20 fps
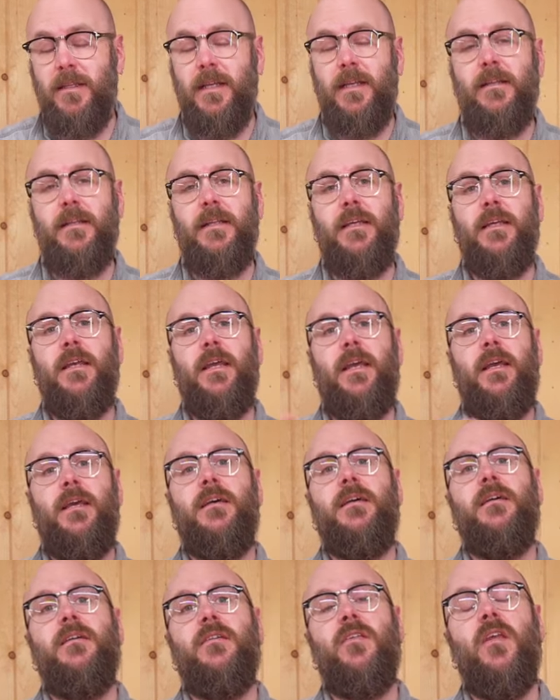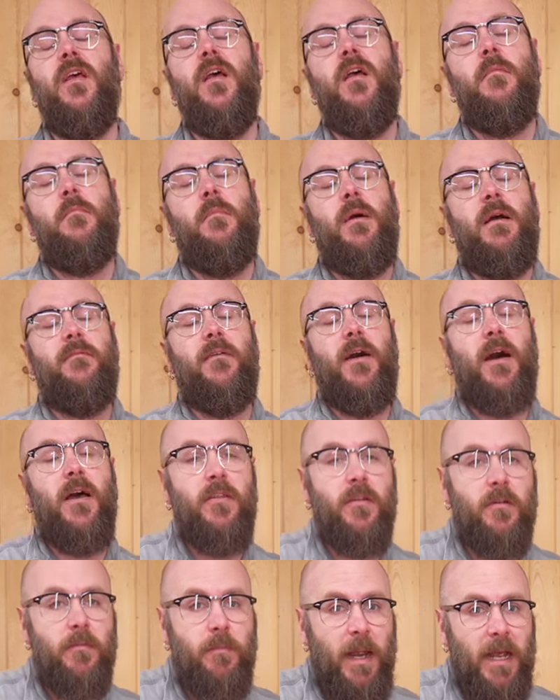lately is my
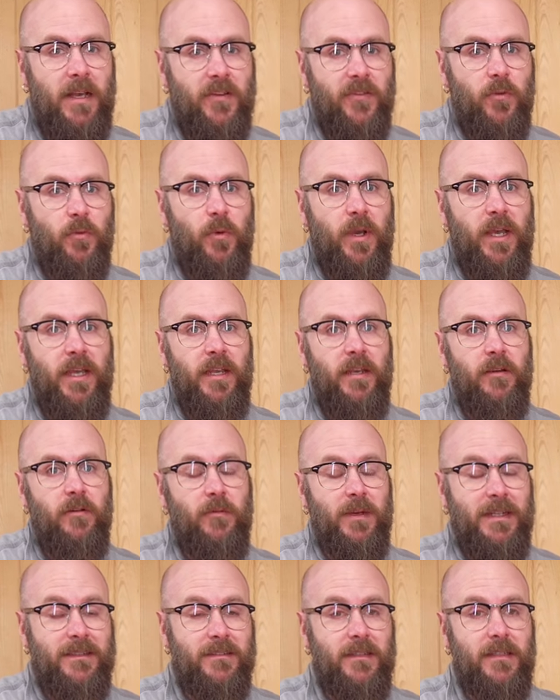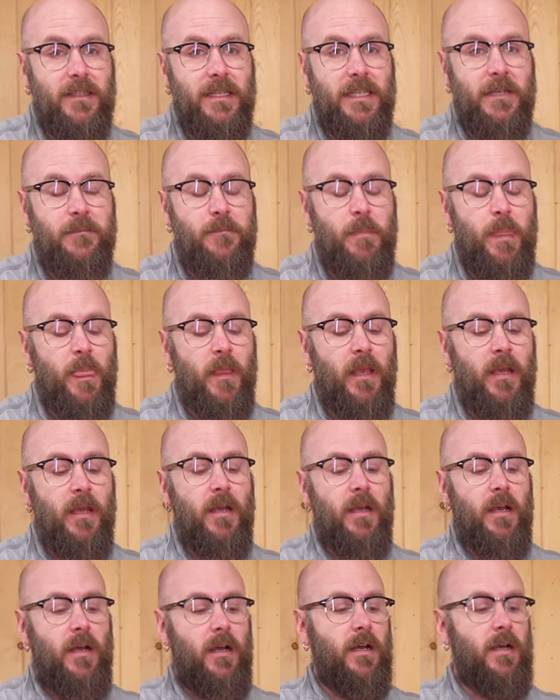father passed away recently.
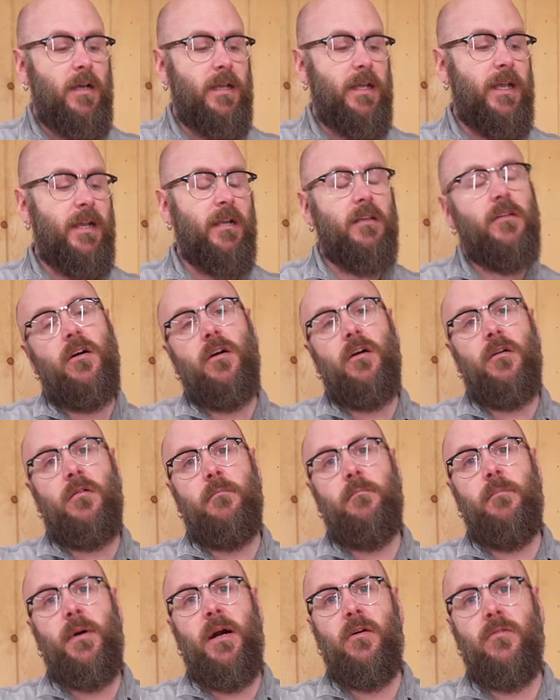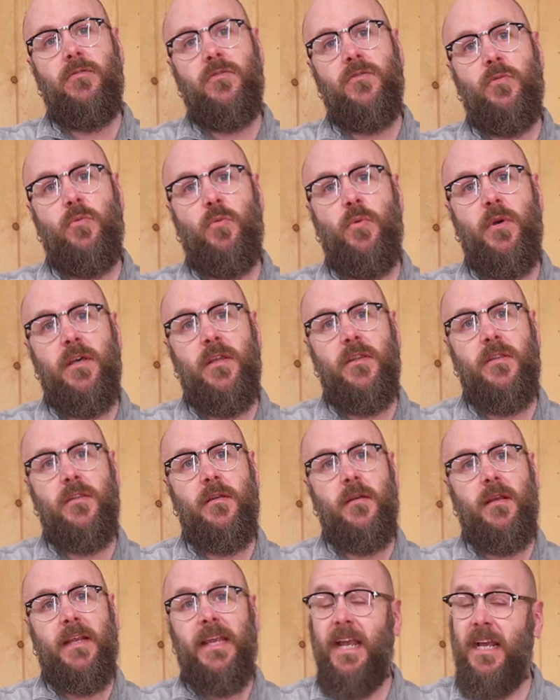Uh, he had a long bout with
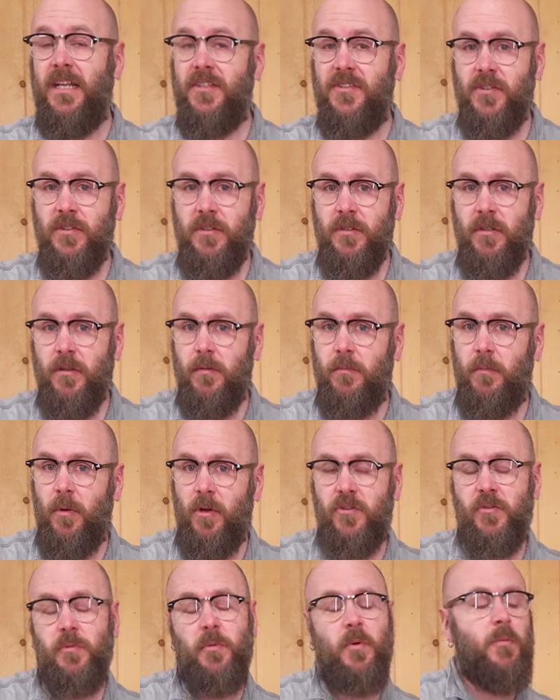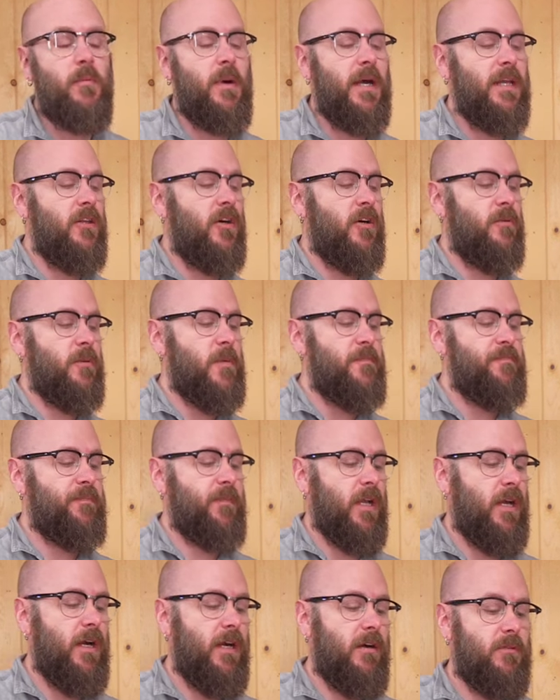cancer, multiple myeloma,
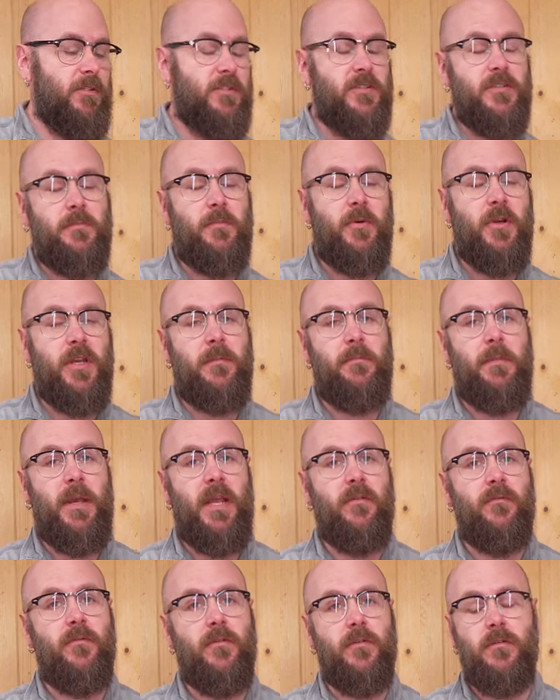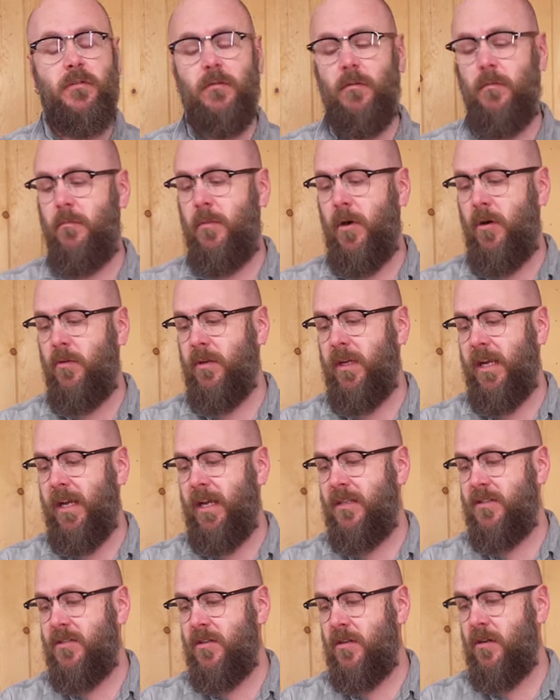uh, which is a pretty painful bone
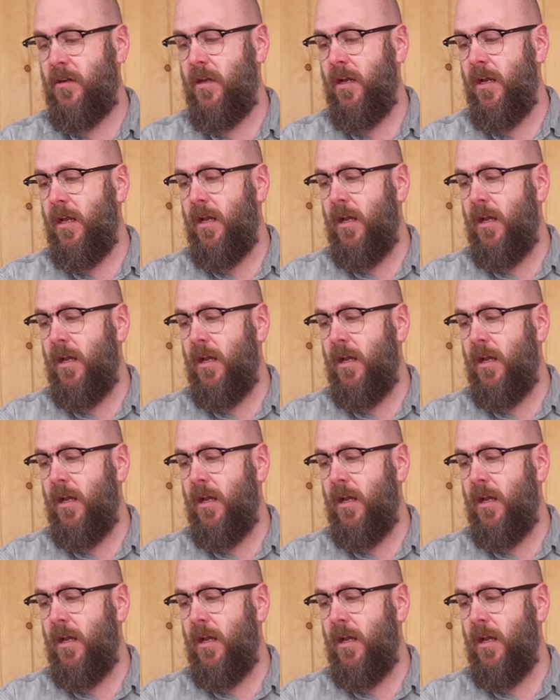cancer.